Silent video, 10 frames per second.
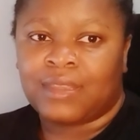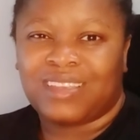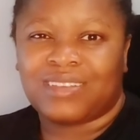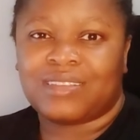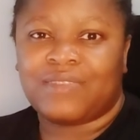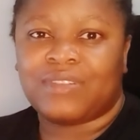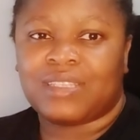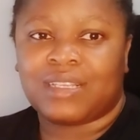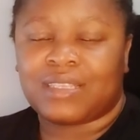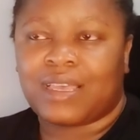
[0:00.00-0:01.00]
It doesn't even
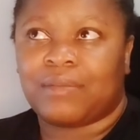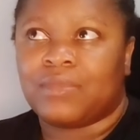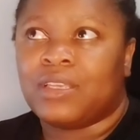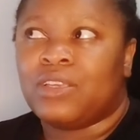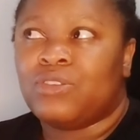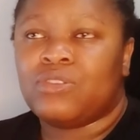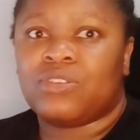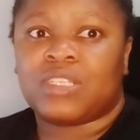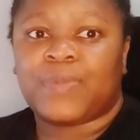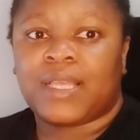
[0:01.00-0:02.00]
take time. Use
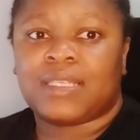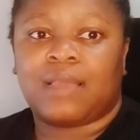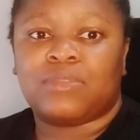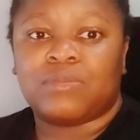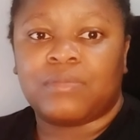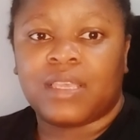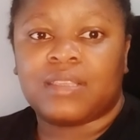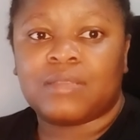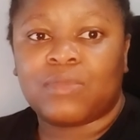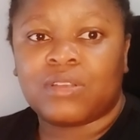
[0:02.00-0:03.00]
your spare time to
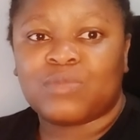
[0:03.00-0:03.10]
make small,